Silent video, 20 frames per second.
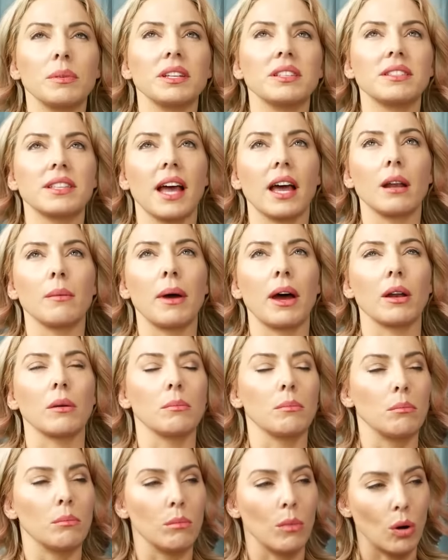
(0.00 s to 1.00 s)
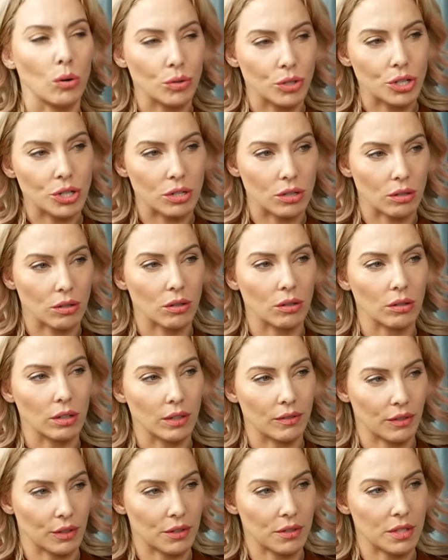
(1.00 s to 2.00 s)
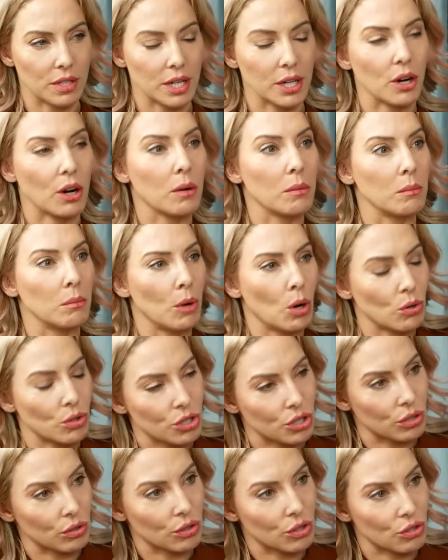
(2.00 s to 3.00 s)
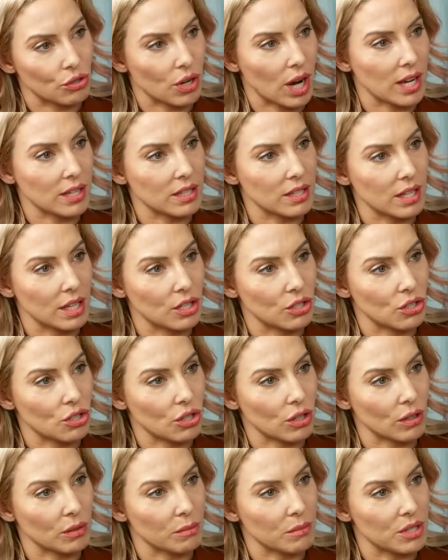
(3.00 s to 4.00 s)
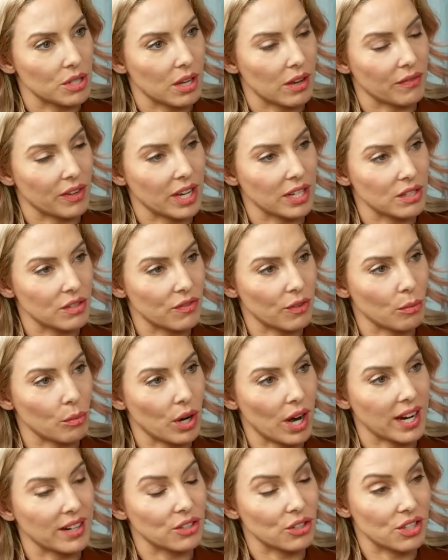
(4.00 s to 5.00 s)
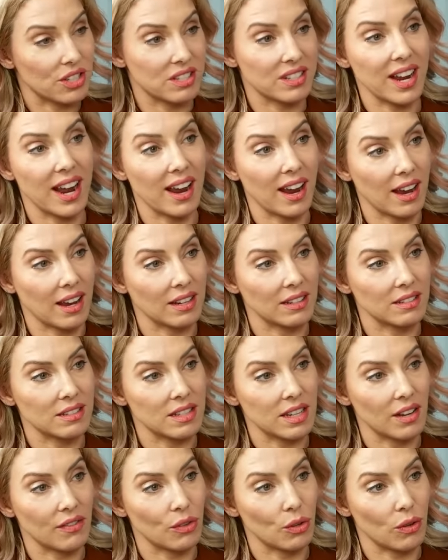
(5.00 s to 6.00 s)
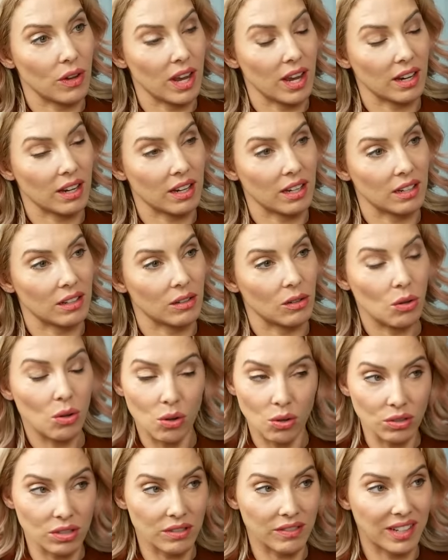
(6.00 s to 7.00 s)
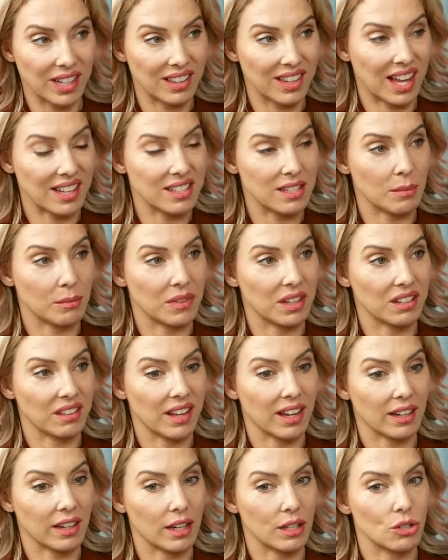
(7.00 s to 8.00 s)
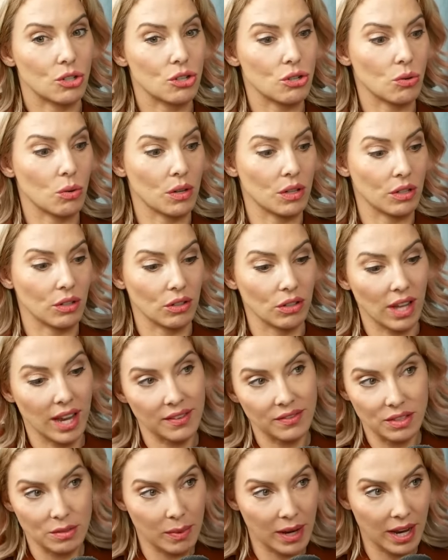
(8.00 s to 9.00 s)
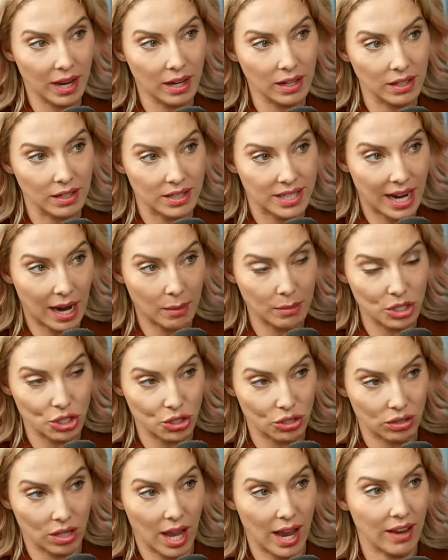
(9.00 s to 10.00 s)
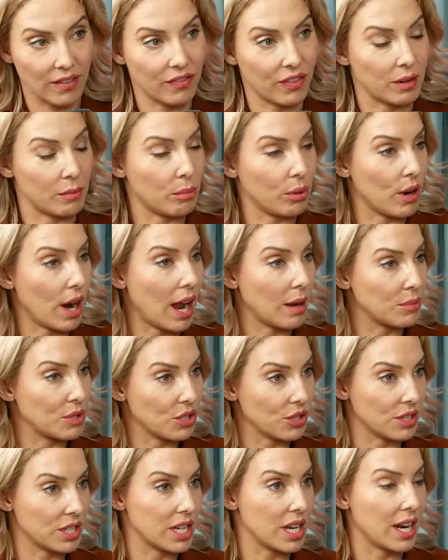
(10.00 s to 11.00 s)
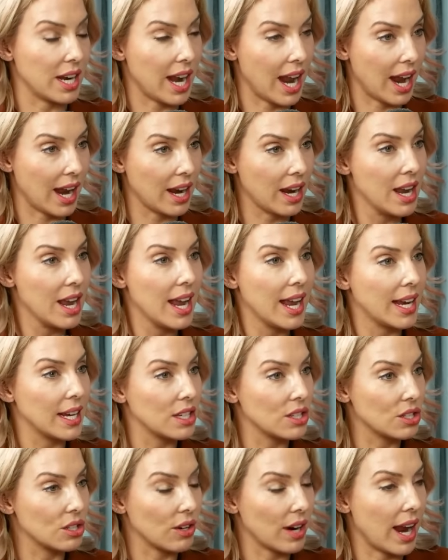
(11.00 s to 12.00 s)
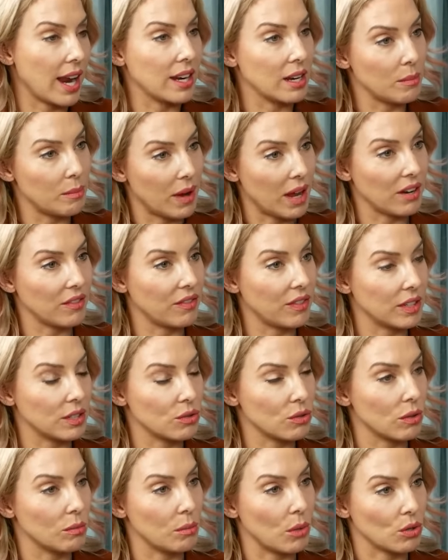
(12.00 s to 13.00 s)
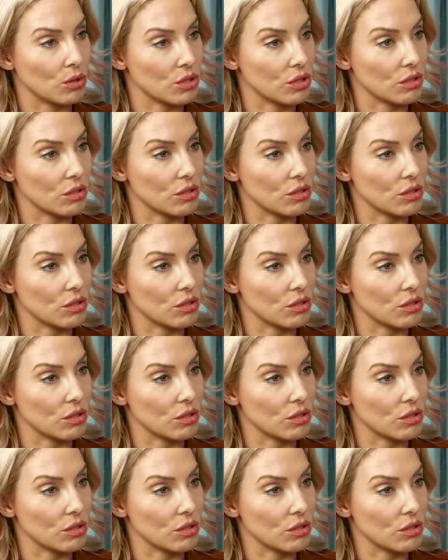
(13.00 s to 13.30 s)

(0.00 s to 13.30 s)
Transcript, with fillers: said about emotional adversity or emotional stress in terms of, because from what I understand, if you can't get a hold of it, that's something that can shorten your lifespan and damage your life and perhaps your DNA. Is there any benefit to emotional